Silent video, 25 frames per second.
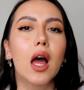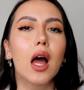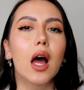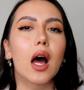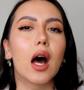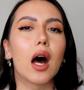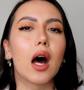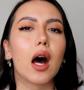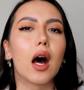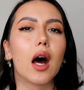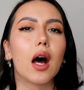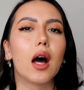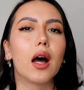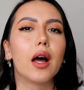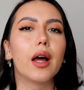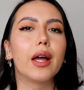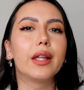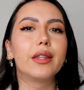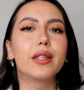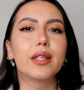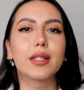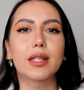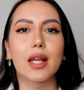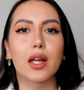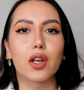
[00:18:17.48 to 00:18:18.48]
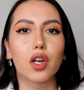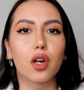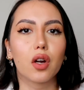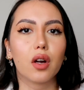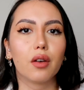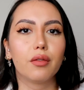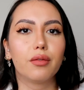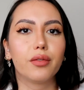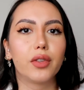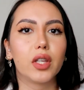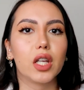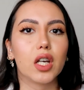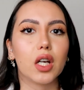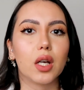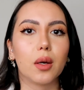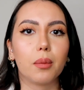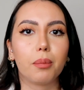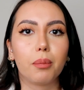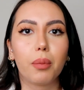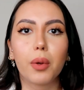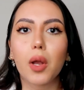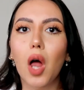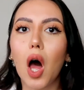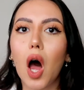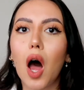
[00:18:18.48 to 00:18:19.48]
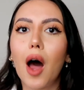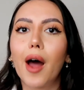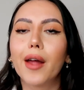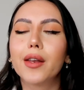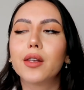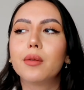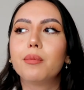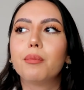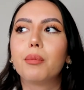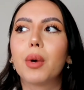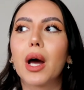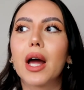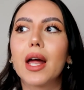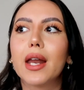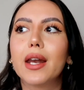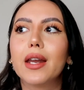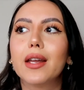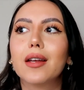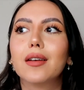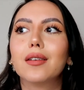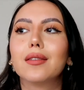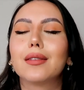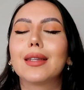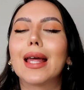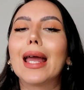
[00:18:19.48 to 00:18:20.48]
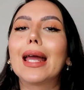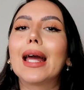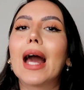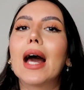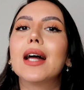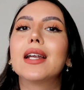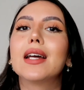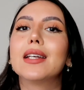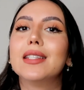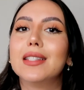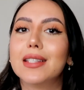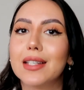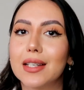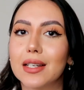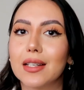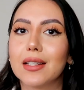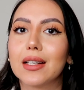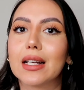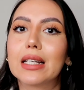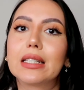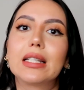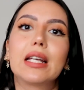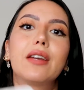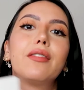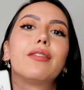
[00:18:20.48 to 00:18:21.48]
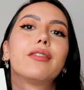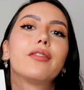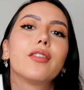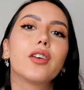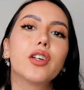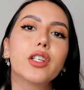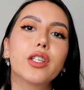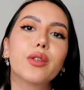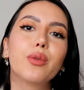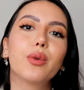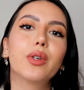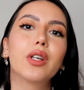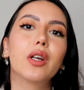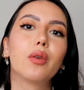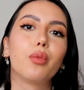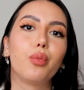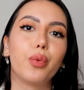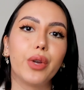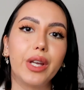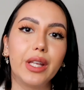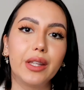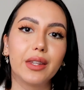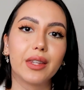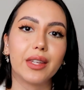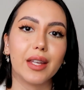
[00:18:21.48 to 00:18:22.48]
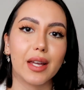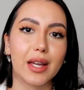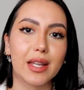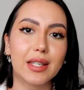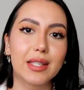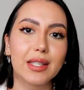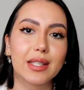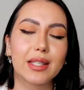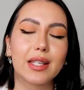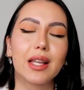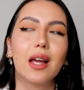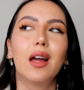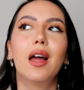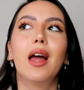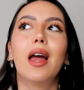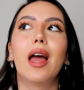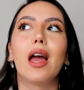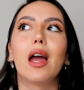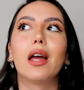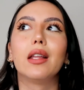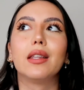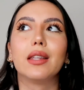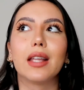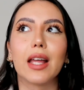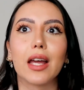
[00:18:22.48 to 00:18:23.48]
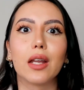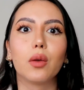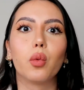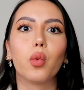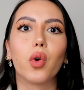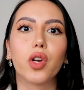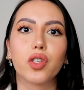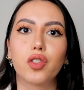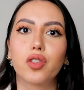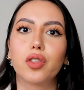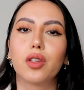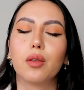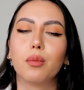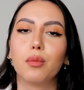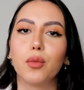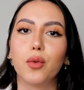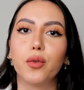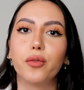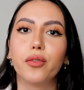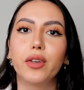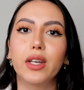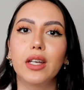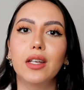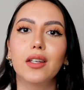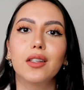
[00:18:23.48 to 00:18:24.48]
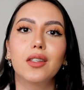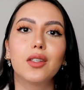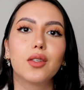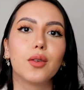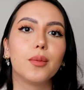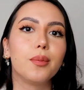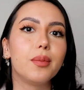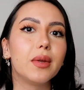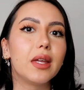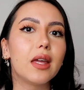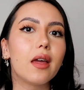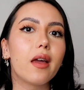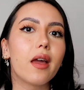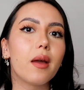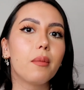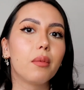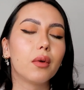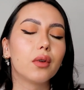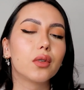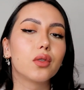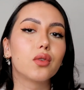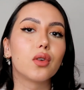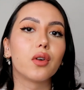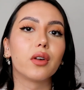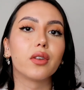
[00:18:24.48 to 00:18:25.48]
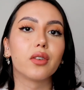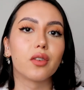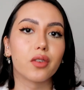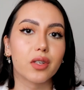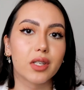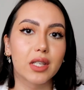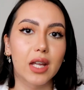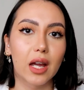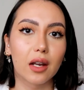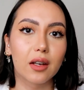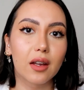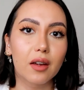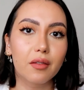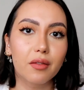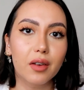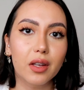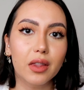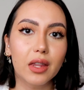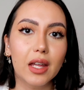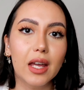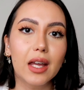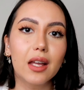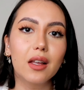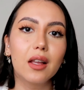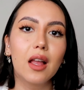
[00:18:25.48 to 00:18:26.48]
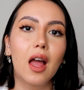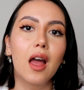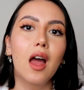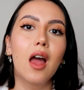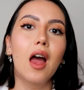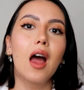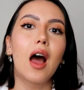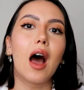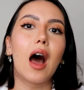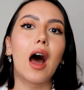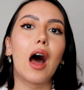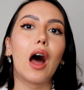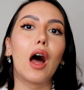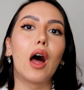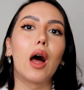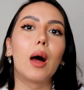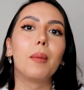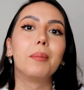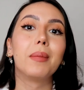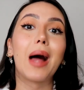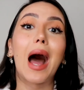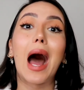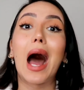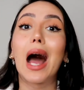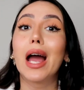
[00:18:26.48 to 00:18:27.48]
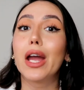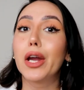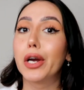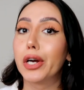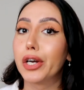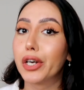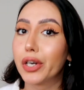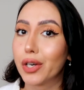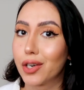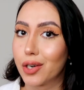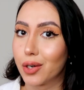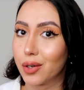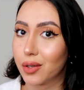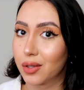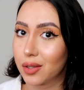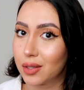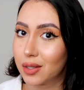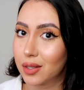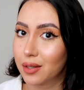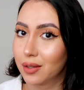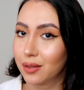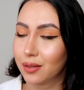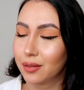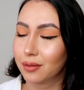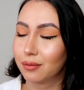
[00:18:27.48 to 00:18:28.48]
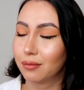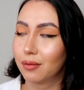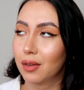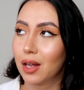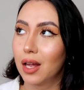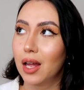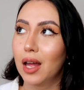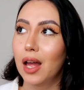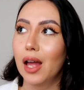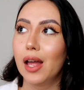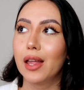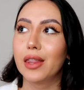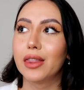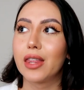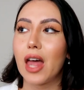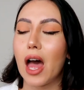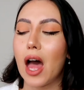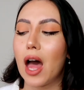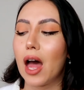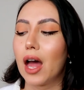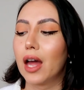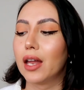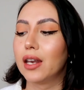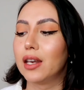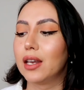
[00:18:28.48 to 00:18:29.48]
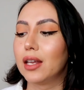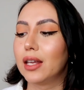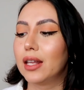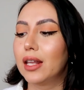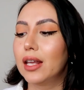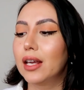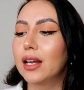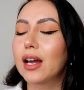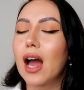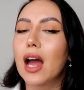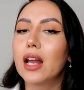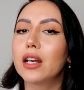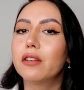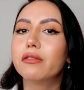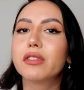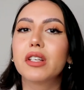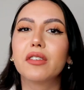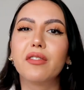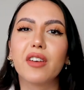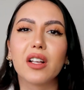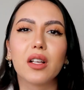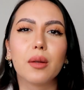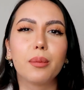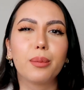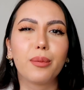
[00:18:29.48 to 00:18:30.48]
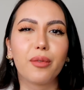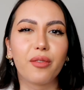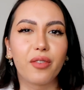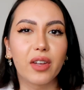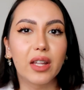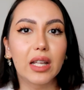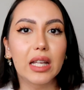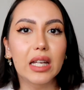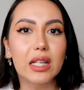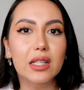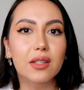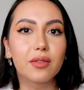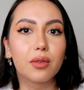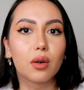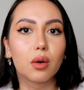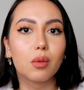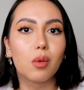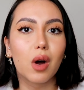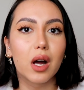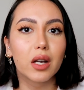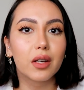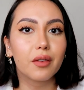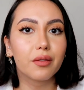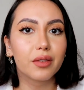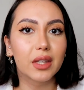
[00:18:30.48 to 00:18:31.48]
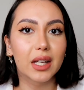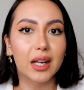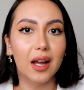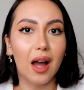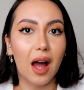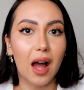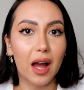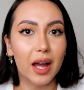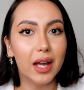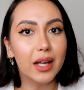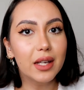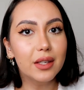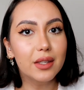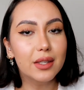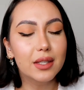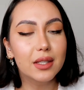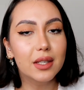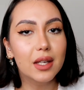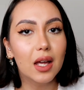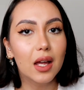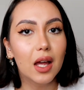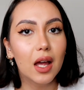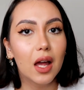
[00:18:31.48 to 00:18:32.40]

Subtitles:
at the center of the plot, but thank God I didn't, because I first want to read this and then watch the movie to be able to understand everything. I heard that he kind of developed feelings for one of the guys,